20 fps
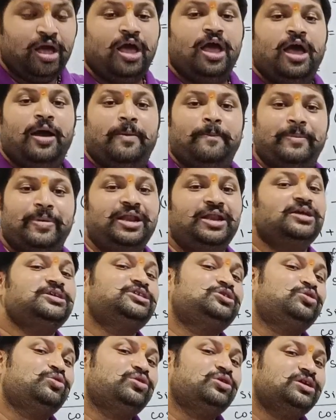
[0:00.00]
Many
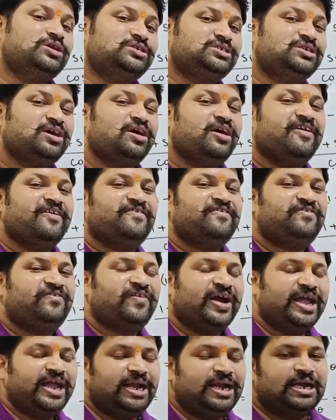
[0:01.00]
students
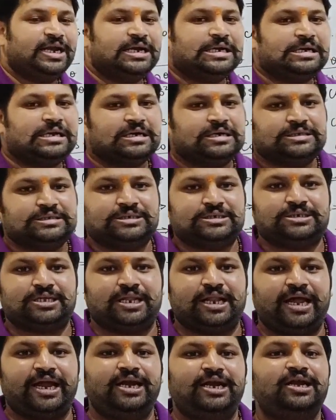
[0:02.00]
find it
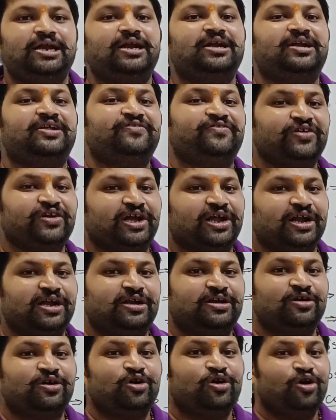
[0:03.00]
slightly difficult
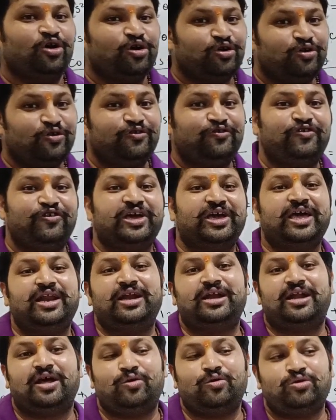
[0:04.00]
to figure it
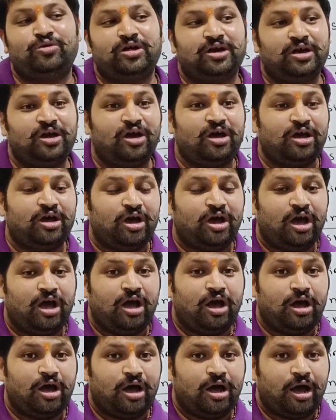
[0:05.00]
out
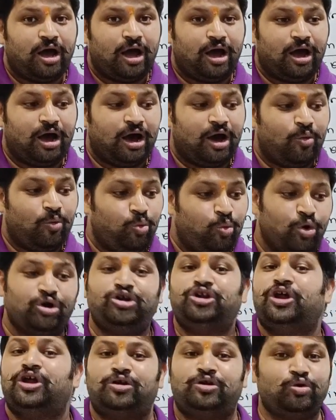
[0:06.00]
what
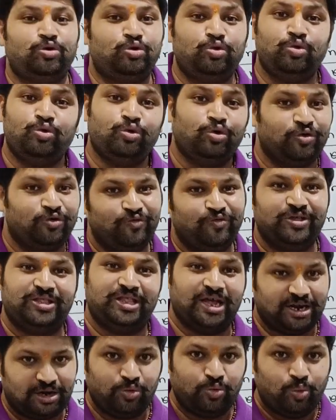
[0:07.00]
to do with
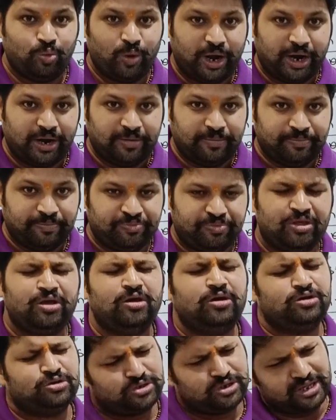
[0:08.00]
that 1.
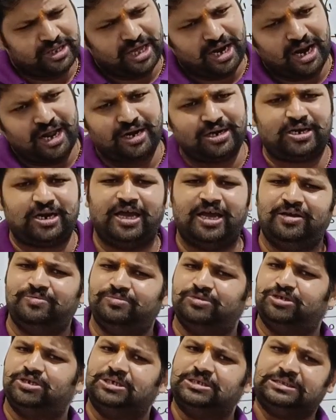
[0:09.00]
So there are times
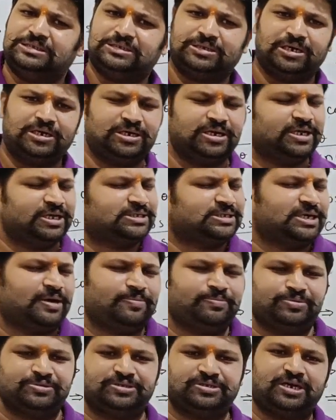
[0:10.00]
in certain
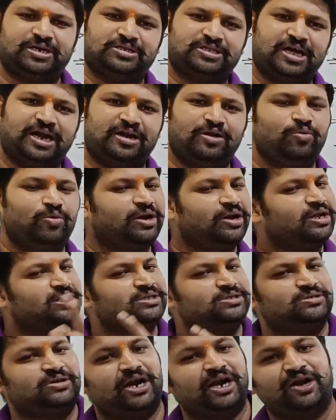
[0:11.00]
examples that 1 can
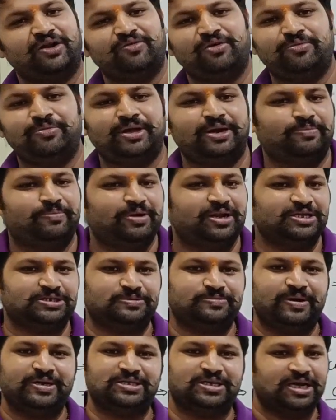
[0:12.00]
straight away be replaced by
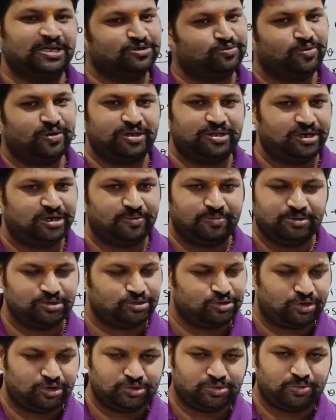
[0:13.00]
sin square theta plus
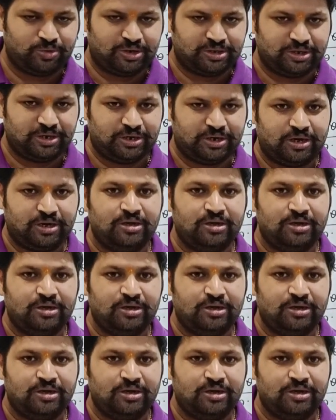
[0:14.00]
cos square theta,